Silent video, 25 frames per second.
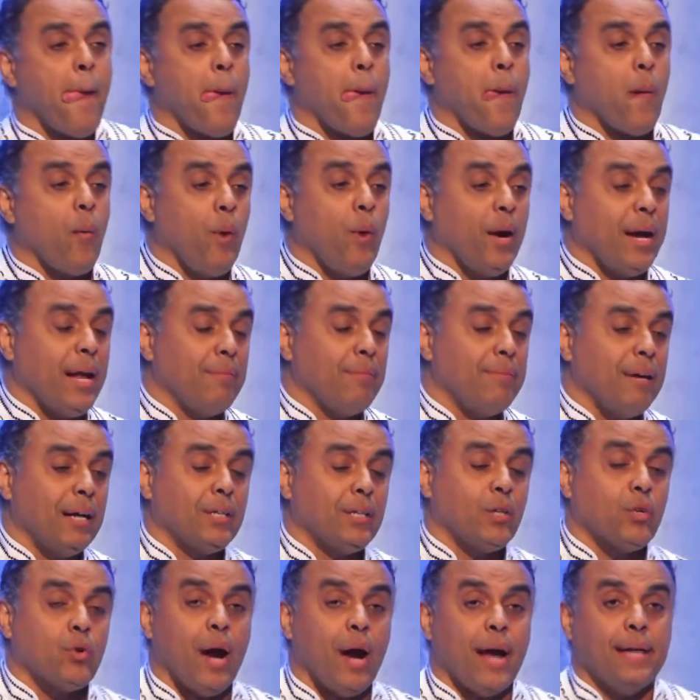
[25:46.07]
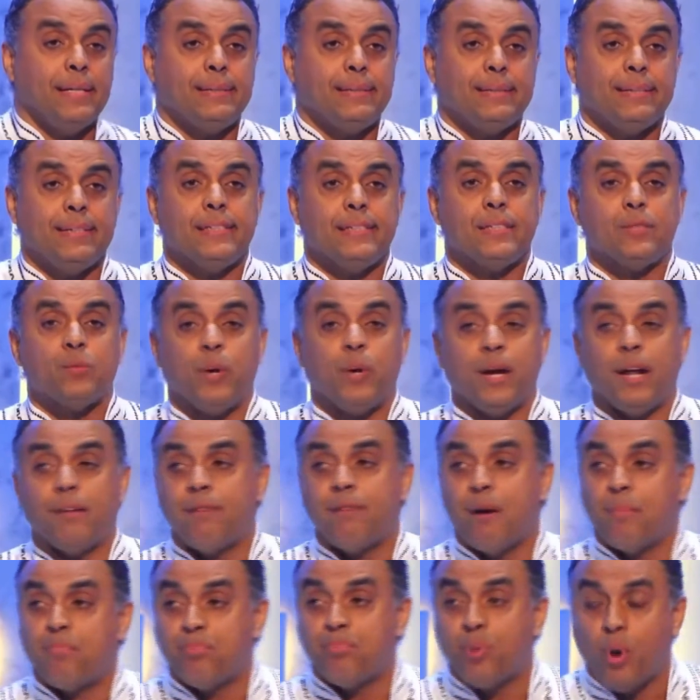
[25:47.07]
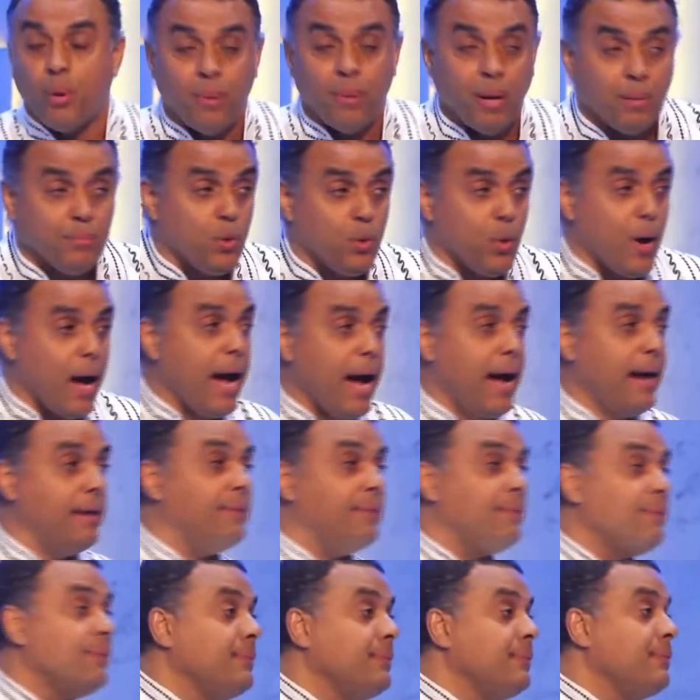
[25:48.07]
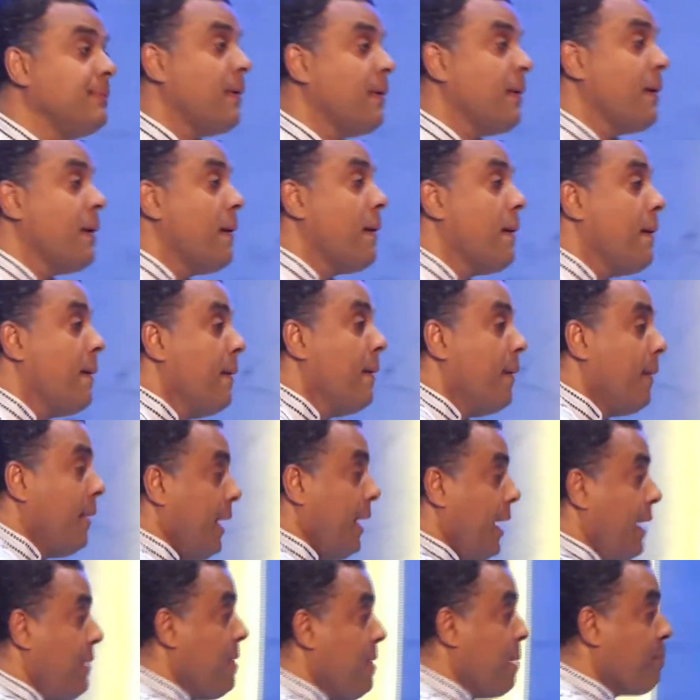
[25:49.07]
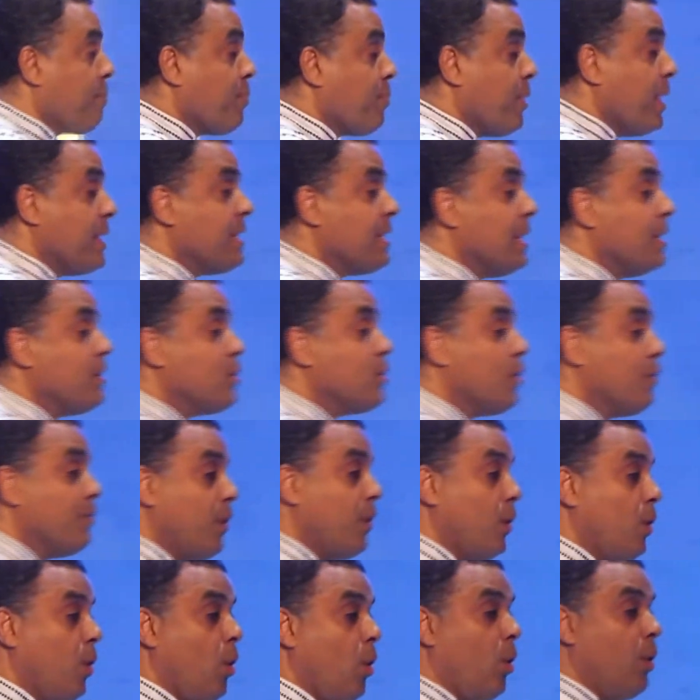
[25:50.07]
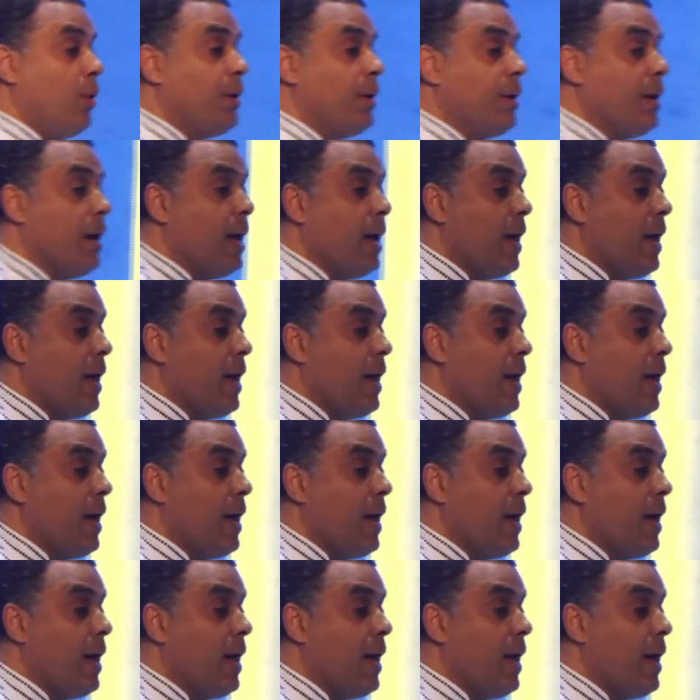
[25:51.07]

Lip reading: Whatever crisis, whatever problem you have, in the presence of the Lord,